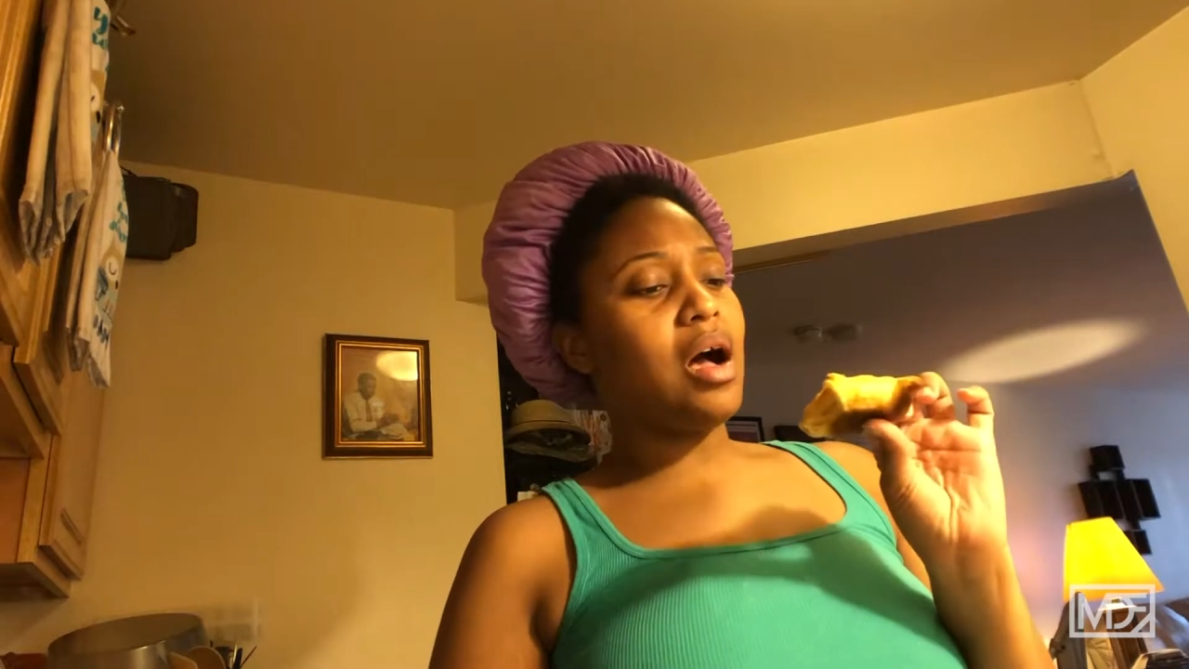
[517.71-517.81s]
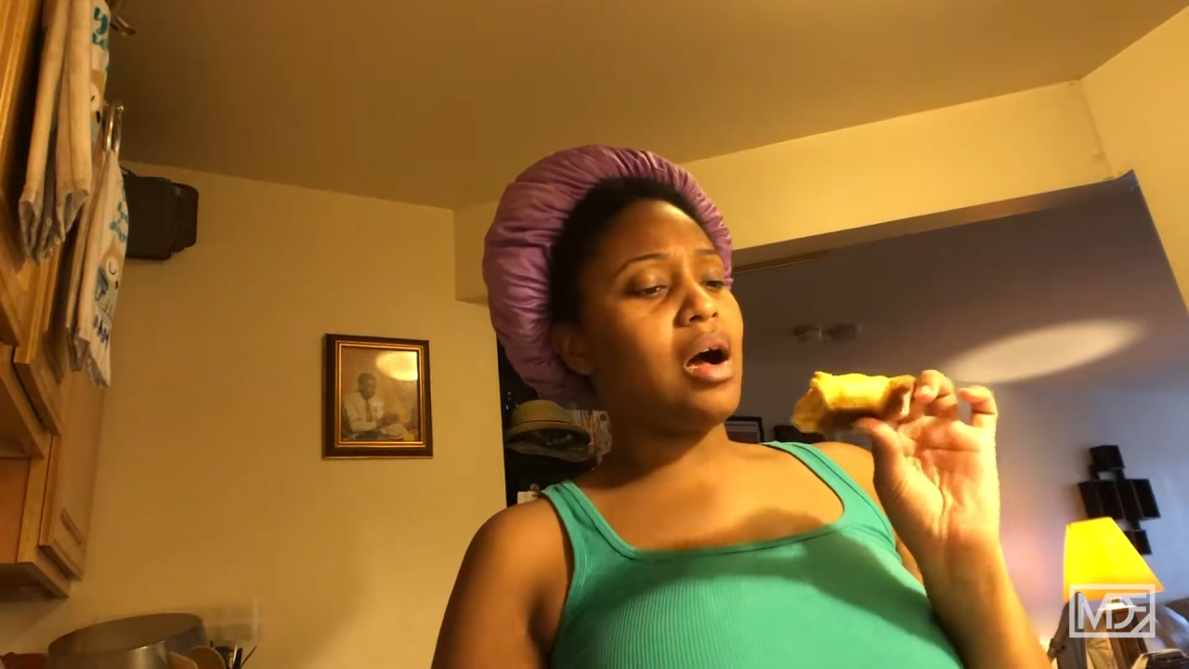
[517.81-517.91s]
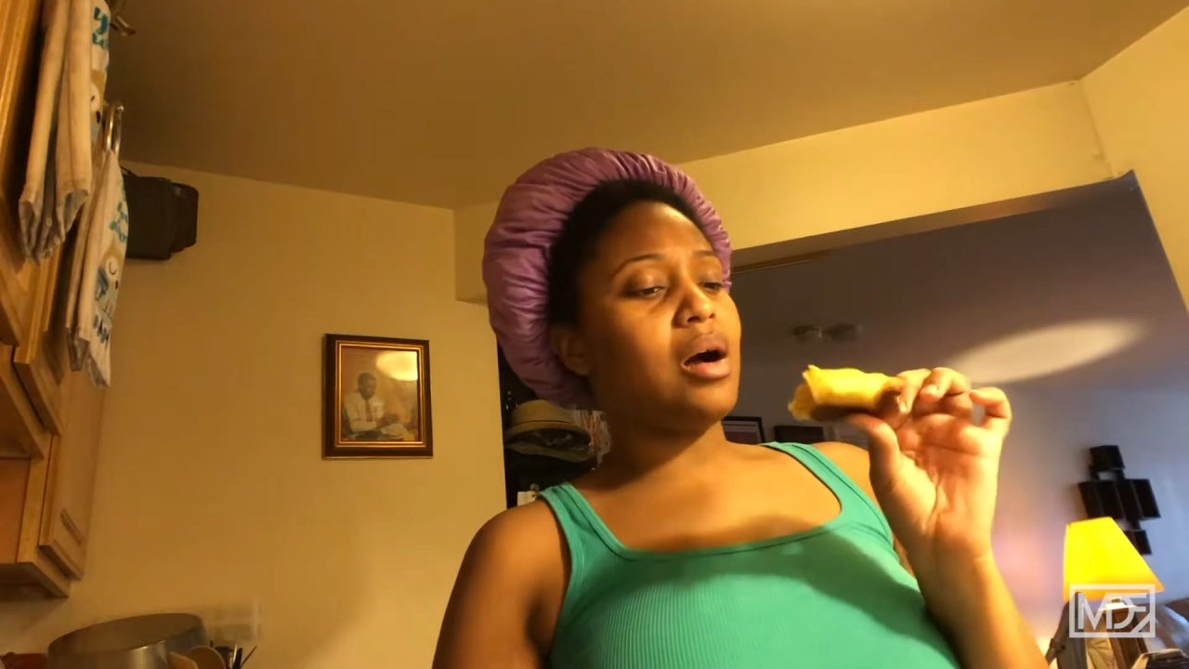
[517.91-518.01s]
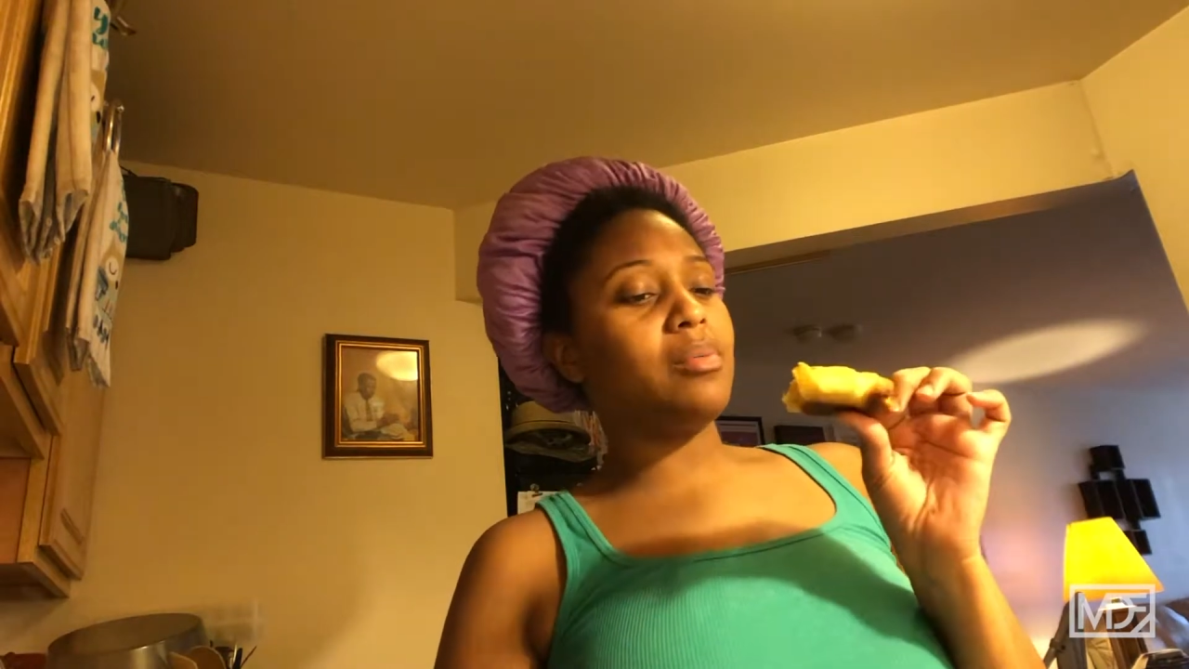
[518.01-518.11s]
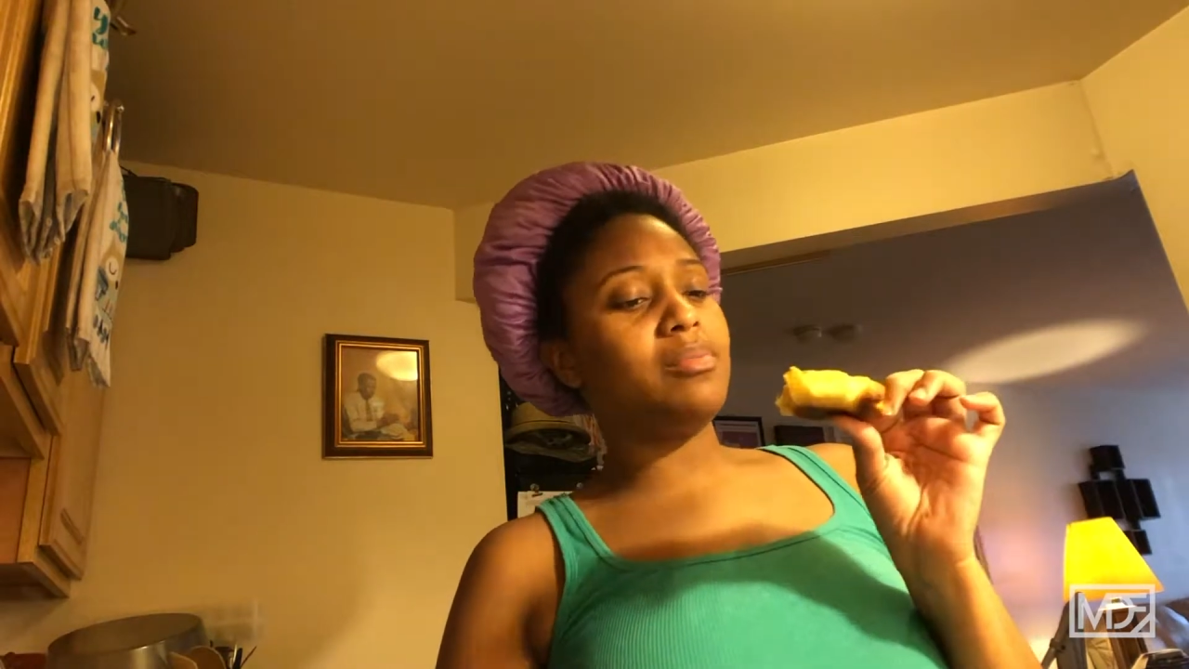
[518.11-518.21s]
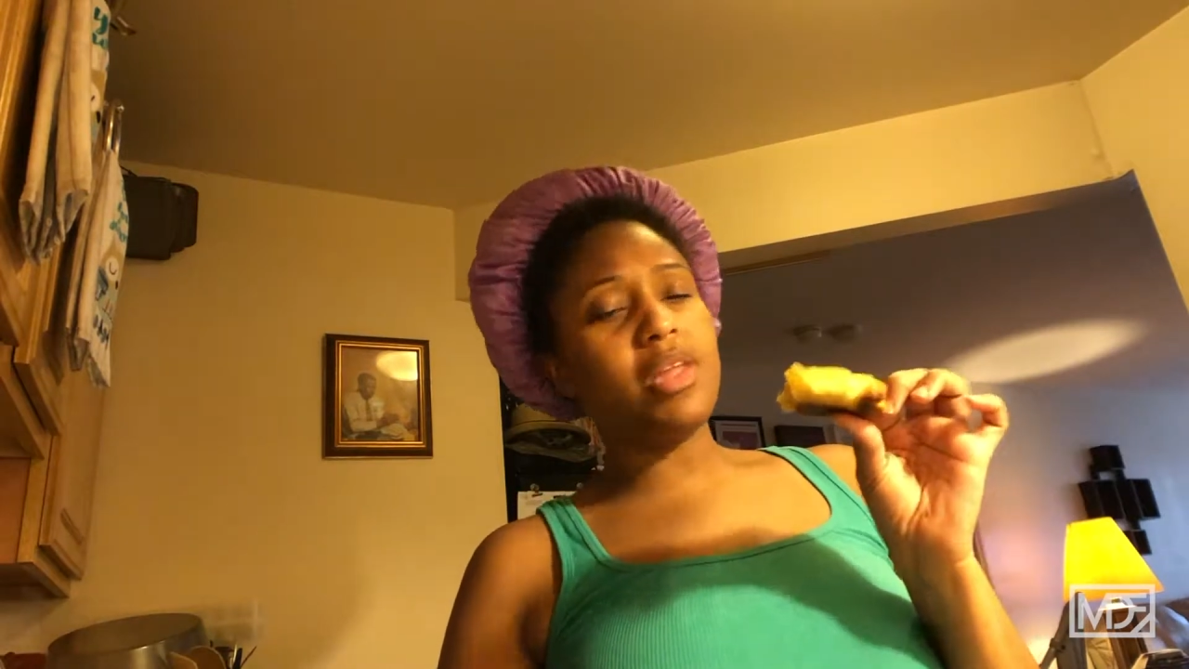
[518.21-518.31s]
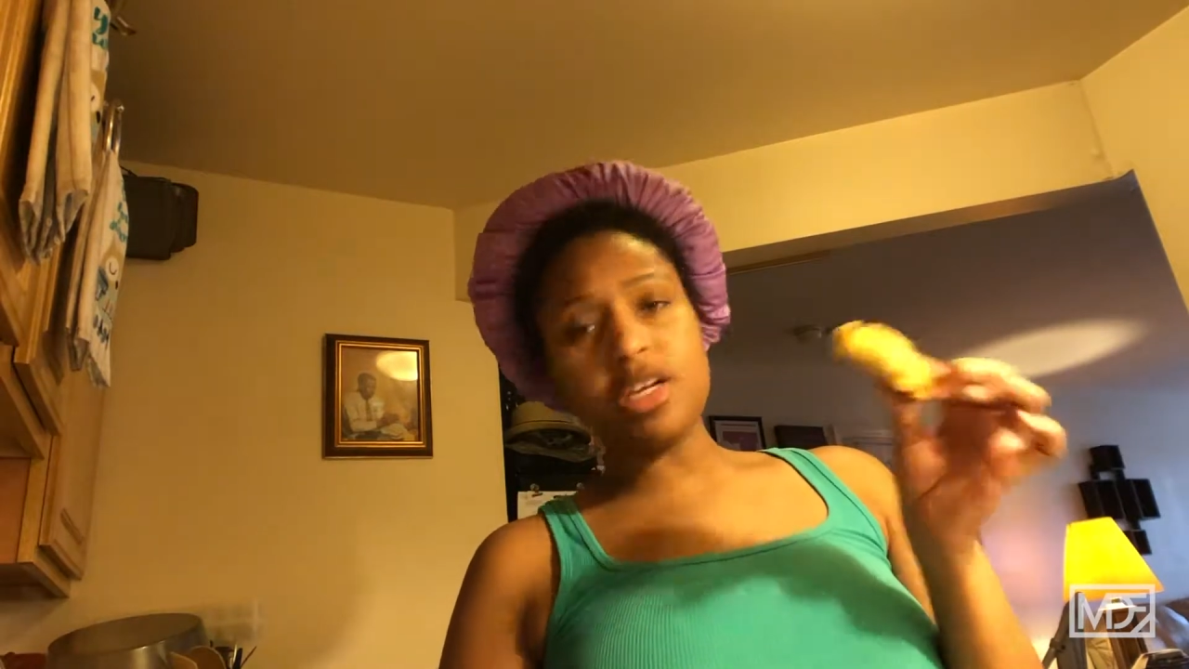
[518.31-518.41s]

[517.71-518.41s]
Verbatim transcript: Um, they're